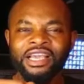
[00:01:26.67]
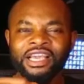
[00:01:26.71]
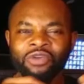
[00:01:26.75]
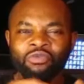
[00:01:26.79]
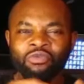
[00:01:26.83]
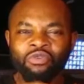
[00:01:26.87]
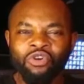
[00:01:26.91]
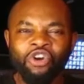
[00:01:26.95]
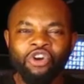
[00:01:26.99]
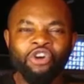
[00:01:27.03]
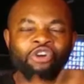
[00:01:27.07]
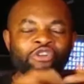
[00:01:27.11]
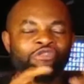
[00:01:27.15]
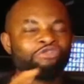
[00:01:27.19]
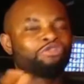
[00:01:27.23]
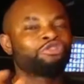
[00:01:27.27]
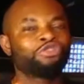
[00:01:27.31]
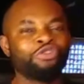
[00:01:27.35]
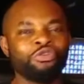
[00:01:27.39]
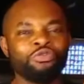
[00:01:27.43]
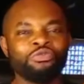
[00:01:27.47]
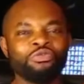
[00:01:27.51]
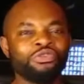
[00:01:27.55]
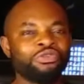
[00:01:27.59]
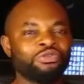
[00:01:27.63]
he will
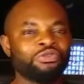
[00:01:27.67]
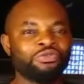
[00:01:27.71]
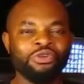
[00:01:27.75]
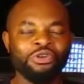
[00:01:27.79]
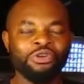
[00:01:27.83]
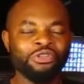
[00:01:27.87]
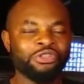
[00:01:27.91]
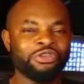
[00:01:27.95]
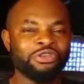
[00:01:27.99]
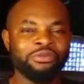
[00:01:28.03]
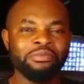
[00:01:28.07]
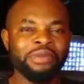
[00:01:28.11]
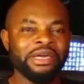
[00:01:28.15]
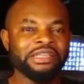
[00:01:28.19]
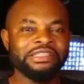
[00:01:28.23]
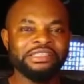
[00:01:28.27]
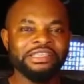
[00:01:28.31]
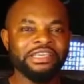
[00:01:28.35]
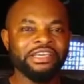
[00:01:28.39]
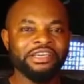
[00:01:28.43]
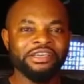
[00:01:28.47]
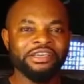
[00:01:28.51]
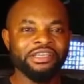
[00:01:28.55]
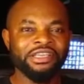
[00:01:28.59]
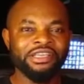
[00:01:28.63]
control you
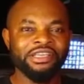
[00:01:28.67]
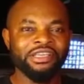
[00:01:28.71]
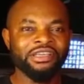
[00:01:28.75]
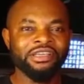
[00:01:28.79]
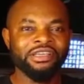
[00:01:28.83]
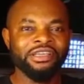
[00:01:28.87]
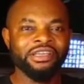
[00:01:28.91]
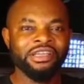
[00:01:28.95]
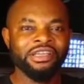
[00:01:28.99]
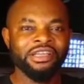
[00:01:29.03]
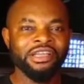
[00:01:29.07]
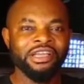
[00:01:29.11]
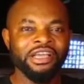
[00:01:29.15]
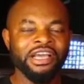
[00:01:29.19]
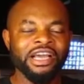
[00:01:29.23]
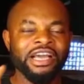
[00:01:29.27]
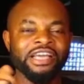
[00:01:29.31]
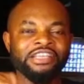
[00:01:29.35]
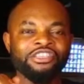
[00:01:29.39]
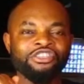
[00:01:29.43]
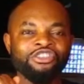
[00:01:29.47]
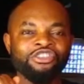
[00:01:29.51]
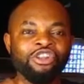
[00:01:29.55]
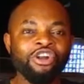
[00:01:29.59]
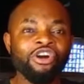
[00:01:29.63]
automatically.
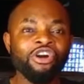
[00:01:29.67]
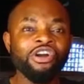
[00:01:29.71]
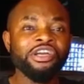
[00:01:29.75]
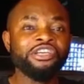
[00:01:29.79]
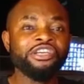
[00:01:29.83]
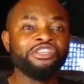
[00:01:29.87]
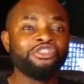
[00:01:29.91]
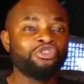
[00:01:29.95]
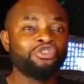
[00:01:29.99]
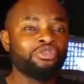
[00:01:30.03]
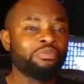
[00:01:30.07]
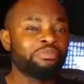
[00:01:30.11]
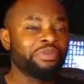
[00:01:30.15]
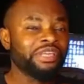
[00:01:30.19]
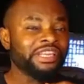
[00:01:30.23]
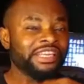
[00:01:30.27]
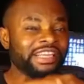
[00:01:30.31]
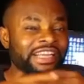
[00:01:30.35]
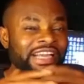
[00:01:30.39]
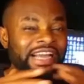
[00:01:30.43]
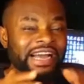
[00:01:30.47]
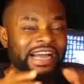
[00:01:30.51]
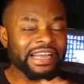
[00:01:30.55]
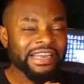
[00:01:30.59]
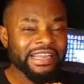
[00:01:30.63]
As long as you've
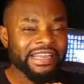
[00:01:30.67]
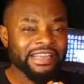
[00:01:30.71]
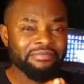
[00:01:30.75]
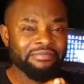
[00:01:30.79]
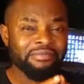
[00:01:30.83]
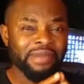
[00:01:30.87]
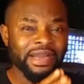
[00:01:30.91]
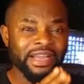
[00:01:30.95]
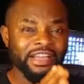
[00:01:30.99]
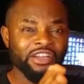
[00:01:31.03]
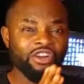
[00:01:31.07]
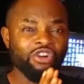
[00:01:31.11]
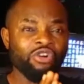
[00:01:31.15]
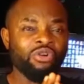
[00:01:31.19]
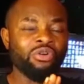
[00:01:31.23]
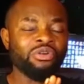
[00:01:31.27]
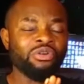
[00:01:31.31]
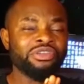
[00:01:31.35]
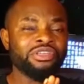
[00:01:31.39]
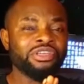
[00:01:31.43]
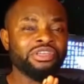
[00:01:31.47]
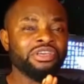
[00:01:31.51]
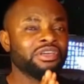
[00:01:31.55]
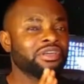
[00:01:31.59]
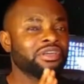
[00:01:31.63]
been guided by
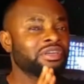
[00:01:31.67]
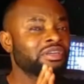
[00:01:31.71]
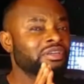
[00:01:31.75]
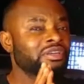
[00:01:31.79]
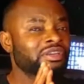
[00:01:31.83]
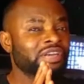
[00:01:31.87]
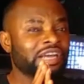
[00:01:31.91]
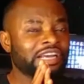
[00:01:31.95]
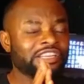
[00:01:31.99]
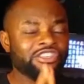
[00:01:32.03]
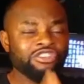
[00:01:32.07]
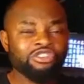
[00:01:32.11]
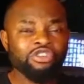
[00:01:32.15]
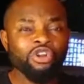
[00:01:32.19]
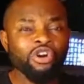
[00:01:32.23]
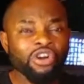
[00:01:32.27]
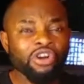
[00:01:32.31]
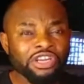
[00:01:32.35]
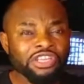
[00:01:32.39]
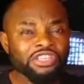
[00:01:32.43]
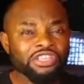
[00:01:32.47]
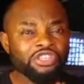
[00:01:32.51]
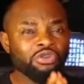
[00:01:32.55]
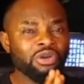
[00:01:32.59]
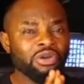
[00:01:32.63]
God, as
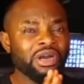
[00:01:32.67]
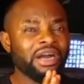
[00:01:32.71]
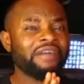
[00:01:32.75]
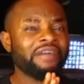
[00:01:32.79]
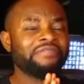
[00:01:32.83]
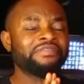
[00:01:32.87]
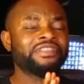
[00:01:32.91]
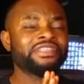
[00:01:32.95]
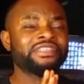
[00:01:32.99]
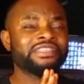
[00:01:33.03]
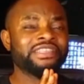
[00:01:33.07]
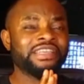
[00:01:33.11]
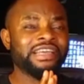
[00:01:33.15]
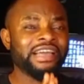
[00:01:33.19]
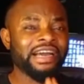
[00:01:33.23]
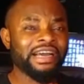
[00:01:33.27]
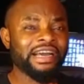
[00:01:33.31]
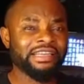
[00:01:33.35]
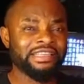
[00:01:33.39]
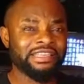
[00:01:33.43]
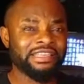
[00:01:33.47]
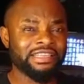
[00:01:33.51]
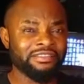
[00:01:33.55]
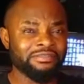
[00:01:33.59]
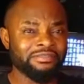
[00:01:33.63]
long as you have this
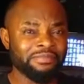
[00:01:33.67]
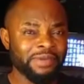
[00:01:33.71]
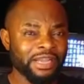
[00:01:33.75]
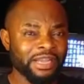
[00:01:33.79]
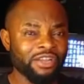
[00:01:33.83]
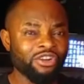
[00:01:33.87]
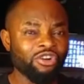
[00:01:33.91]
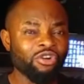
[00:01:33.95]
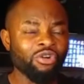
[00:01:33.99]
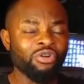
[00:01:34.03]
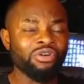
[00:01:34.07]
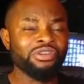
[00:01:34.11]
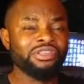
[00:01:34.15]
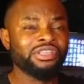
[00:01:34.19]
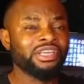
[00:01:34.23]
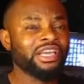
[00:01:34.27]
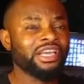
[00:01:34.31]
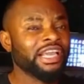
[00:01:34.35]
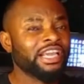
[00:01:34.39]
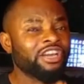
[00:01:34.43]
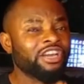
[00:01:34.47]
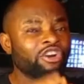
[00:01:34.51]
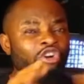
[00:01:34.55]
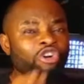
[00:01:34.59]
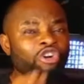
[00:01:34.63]
guidance by God,
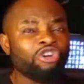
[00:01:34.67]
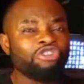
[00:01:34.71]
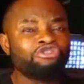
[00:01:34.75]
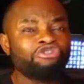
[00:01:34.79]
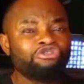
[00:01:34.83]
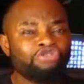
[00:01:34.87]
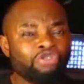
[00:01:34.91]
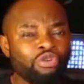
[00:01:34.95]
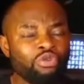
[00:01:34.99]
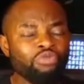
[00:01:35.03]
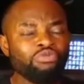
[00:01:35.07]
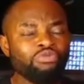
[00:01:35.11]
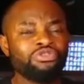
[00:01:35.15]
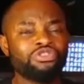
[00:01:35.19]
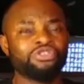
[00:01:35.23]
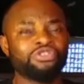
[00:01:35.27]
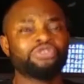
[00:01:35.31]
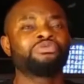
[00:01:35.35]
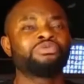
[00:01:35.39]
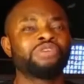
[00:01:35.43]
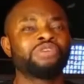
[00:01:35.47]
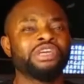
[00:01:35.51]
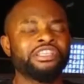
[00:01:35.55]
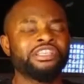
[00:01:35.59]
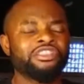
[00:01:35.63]
it controls
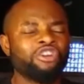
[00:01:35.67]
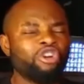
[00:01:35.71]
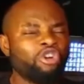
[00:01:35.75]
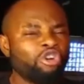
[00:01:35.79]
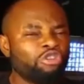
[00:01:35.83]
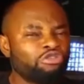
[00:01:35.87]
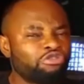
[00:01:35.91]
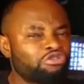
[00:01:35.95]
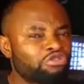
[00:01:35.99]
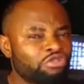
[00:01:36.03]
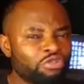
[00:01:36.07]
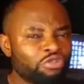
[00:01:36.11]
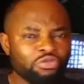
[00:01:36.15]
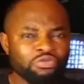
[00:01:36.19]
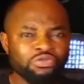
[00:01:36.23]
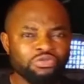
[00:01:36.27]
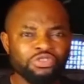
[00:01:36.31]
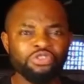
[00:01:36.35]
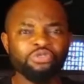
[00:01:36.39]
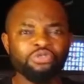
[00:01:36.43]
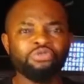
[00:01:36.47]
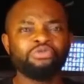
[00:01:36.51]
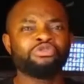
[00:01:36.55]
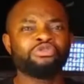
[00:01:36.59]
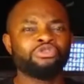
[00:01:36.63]
you. It
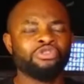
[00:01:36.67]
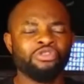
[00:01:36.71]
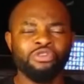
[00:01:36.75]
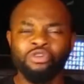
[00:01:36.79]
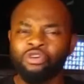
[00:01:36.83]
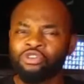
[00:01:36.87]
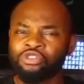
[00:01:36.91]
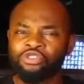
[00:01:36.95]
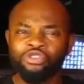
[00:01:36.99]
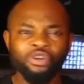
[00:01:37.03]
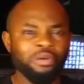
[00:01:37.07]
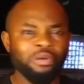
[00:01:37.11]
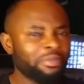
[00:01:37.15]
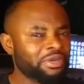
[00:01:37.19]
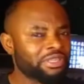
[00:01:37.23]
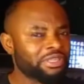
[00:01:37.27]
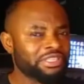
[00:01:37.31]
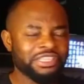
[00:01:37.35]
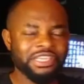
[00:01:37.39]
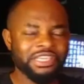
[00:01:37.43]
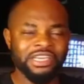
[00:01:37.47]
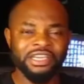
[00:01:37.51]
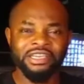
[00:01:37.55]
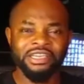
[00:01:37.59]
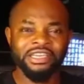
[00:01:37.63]
controls you
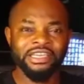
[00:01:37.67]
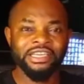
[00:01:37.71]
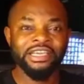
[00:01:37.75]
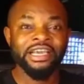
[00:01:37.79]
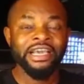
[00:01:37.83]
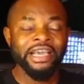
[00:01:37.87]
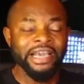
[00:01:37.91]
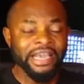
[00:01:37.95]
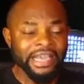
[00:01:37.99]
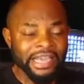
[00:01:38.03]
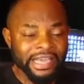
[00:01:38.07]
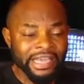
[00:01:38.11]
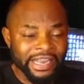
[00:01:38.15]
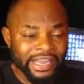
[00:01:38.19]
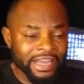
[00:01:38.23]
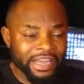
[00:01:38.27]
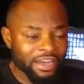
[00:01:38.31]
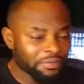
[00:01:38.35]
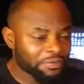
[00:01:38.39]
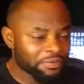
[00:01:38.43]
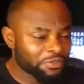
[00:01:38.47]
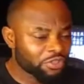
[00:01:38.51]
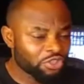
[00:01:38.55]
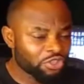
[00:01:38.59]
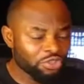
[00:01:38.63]
automatically. It
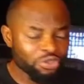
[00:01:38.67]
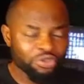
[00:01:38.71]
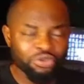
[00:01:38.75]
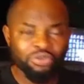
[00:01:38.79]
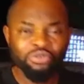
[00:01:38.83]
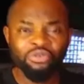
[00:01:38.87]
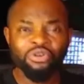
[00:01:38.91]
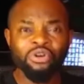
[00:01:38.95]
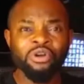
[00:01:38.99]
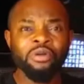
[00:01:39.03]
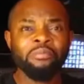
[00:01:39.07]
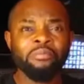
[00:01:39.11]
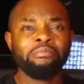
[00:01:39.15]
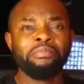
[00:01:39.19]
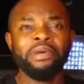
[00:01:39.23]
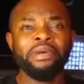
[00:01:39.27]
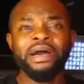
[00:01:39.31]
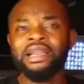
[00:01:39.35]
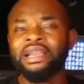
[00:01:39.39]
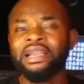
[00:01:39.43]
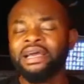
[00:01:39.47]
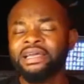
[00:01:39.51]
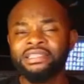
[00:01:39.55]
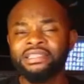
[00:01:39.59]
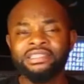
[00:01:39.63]
helps you
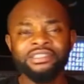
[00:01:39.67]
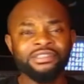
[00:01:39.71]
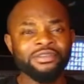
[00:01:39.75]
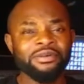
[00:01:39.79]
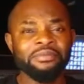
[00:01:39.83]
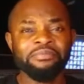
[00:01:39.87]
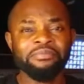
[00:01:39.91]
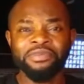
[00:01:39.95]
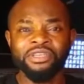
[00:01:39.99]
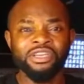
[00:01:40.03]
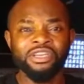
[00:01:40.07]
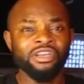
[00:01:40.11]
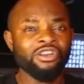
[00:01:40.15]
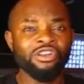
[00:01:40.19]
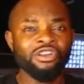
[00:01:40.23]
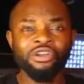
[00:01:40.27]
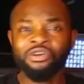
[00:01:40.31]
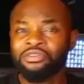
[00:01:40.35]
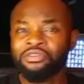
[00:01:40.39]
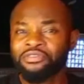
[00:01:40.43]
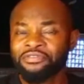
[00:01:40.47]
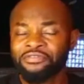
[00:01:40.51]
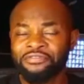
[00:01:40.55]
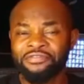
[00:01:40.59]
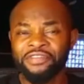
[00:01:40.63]
balance up in a
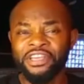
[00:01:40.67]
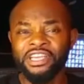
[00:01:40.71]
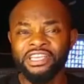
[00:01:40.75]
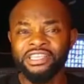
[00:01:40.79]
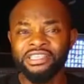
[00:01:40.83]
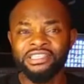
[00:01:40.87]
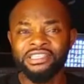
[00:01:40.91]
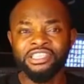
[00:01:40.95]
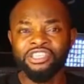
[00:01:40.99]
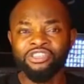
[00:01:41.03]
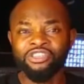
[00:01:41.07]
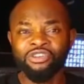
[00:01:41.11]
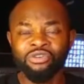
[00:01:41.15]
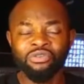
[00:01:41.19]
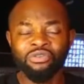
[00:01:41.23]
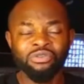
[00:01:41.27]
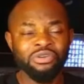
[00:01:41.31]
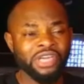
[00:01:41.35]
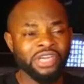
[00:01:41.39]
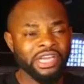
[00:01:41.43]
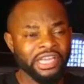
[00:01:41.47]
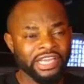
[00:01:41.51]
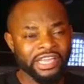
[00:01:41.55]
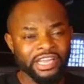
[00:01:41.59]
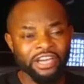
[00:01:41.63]
lot of things, you
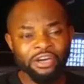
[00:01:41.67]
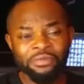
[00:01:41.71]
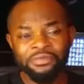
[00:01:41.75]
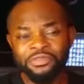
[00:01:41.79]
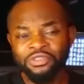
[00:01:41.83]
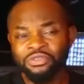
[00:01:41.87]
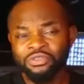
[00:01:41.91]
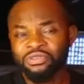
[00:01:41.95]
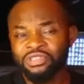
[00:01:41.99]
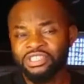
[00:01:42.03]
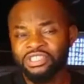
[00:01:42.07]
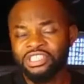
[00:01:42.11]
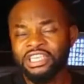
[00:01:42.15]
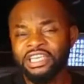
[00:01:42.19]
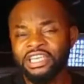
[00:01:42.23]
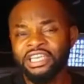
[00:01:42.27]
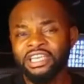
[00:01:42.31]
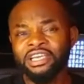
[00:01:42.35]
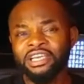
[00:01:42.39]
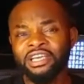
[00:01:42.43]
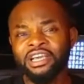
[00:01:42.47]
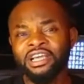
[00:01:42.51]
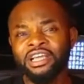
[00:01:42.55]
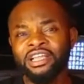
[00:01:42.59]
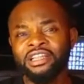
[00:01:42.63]
know, helps you
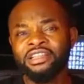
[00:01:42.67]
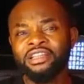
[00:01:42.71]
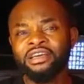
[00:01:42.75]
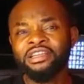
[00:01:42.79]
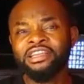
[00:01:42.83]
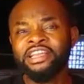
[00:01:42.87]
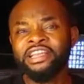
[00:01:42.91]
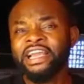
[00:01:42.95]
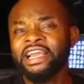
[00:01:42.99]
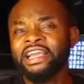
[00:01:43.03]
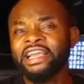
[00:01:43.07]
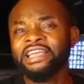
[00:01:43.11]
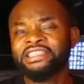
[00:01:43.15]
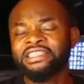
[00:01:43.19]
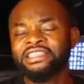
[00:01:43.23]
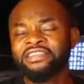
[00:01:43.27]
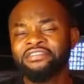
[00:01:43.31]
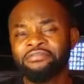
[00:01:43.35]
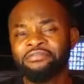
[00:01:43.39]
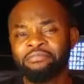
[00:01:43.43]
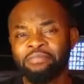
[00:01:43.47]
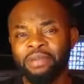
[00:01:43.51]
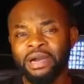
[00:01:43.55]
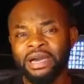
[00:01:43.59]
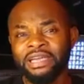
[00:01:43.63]
see the
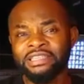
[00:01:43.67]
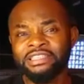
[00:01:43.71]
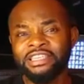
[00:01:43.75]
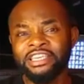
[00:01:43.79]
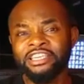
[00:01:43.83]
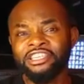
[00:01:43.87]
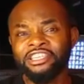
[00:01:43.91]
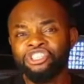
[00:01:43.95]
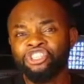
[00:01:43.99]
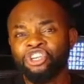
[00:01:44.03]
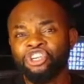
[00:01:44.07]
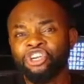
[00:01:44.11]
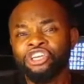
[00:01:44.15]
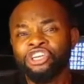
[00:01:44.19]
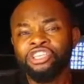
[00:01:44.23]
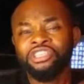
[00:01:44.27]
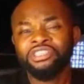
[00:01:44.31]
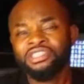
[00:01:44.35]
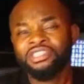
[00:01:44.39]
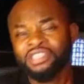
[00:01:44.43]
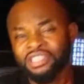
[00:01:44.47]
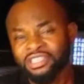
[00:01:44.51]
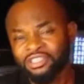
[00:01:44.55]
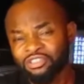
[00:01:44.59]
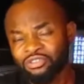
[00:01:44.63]
negative part and
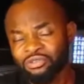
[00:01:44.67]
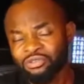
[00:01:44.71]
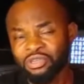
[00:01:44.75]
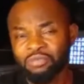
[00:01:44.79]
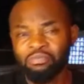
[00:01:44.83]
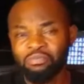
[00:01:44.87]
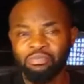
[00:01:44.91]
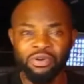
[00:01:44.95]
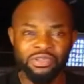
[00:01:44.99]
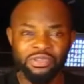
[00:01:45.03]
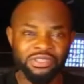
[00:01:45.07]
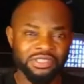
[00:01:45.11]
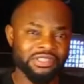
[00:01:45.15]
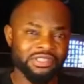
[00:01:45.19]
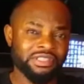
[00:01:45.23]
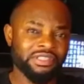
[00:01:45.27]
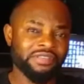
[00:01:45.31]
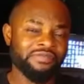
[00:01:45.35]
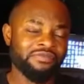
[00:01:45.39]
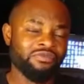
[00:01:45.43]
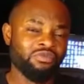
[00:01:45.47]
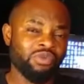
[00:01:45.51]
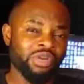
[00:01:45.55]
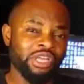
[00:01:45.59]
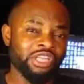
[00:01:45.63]
turns it to the
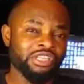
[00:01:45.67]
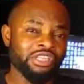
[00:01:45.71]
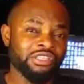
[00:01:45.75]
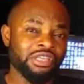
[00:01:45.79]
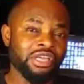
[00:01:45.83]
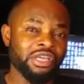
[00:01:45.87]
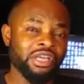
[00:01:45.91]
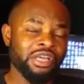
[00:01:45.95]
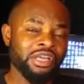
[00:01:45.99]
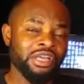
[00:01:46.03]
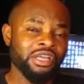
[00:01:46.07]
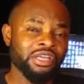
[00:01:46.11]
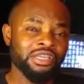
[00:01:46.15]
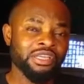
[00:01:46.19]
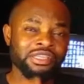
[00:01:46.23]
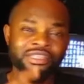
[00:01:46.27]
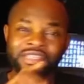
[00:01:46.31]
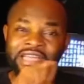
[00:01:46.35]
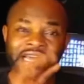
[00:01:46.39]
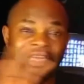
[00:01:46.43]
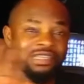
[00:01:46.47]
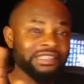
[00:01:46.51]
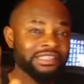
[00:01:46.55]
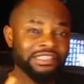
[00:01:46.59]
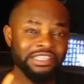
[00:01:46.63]
positive ways.
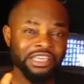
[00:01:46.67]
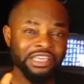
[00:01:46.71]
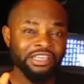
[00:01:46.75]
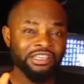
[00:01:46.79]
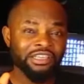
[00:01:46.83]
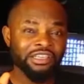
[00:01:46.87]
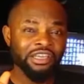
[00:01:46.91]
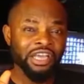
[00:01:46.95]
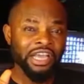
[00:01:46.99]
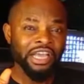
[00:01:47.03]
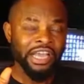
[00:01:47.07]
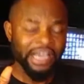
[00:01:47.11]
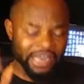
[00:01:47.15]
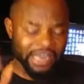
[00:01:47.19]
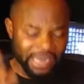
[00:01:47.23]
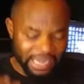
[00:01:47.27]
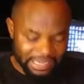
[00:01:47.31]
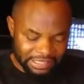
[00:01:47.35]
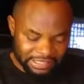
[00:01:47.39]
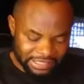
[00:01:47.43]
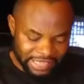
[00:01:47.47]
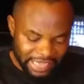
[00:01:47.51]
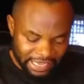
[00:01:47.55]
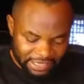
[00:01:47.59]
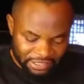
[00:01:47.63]
That's it. And
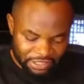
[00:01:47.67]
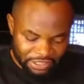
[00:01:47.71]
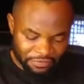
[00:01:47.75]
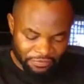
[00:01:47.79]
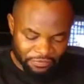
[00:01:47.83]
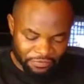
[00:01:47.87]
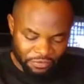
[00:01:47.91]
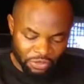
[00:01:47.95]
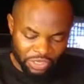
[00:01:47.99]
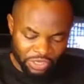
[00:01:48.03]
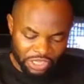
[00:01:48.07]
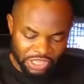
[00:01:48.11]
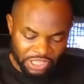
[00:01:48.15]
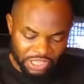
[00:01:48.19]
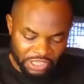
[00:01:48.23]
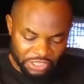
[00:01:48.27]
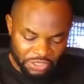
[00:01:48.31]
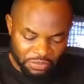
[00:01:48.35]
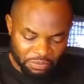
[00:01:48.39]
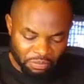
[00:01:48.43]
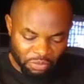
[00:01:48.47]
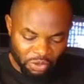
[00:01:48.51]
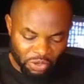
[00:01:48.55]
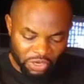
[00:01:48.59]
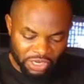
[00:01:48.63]
our text for it
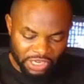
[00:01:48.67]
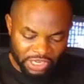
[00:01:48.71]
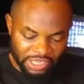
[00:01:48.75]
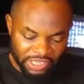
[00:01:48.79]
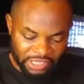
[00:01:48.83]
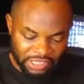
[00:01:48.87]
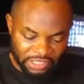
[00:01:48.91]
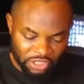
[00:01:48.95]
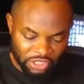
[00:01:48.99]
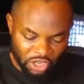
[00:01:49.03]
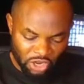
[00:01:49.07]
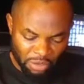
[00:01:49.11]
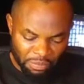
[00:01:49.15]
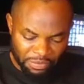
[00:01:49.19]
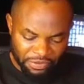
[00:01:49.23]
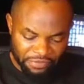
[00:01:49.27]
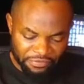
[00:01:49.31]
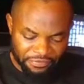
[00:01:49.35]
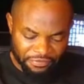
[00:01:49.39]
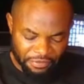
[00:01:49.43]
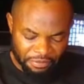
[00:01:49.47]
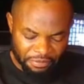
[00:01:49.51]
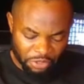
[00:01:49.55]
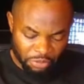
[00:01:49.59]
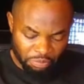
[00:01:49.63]
this morning is
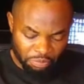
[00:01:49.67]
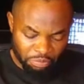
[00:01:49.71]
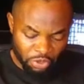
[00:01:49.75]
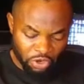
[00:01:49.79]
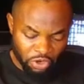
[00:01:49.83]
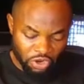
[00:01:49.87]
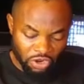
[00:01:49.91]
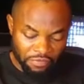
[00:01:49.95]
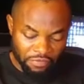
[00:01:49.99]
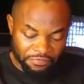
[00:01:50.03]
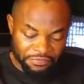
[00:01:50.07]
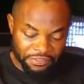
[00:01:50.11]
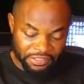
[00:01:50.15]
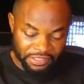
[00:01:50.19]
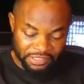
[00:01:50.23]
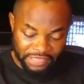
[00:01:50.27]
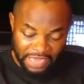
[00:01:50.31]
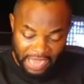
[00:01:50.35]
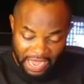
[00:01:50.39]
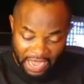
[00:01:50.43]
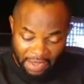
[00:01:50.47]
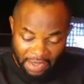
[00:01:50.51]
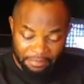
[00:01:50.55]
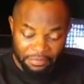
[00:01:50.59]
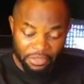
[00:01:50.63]
coming from the book of
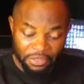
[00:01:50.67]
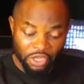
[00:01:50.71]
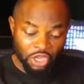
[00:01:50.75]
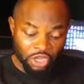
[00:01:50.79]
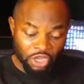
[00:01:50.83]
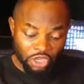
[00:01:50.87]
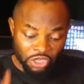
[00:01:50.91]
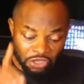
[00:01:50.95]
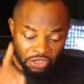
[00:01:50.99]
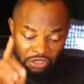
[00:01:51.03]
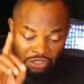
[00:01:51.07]
Psalm